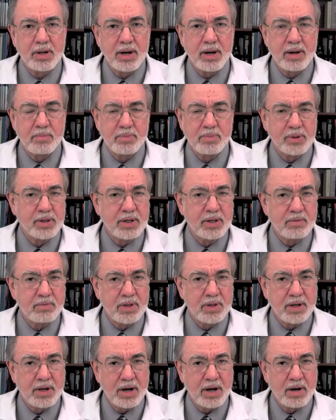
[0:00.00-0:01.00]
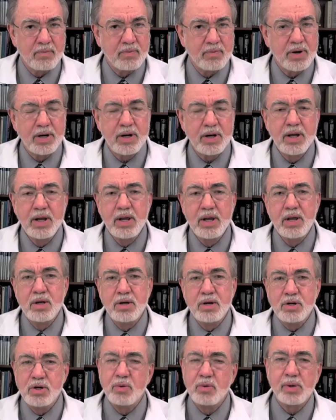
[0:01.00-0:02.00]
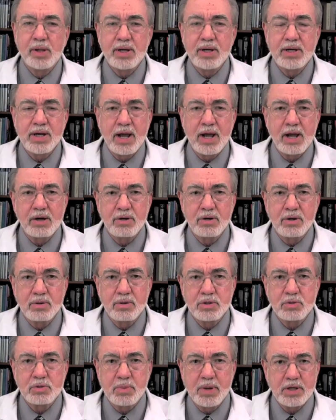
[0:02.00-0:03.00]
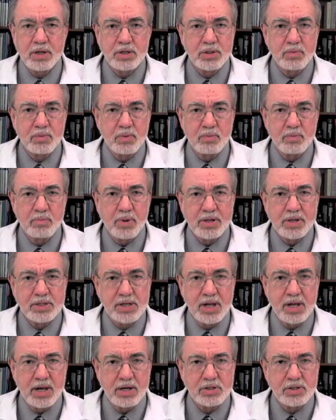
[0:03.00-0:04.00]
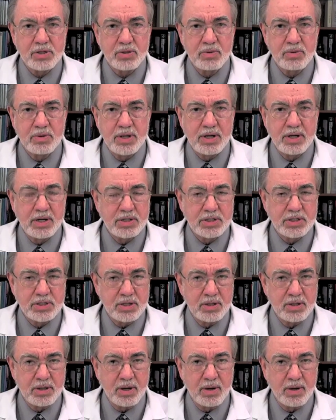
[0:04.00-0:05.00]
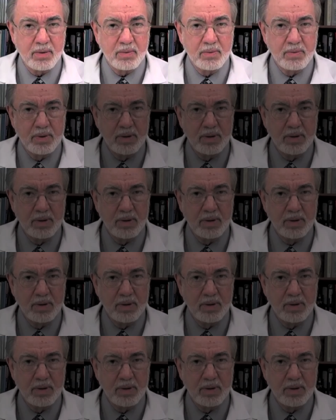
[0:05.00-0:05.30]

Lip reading: that I believe that every newly diagnosed patient with breast cancer needs to know.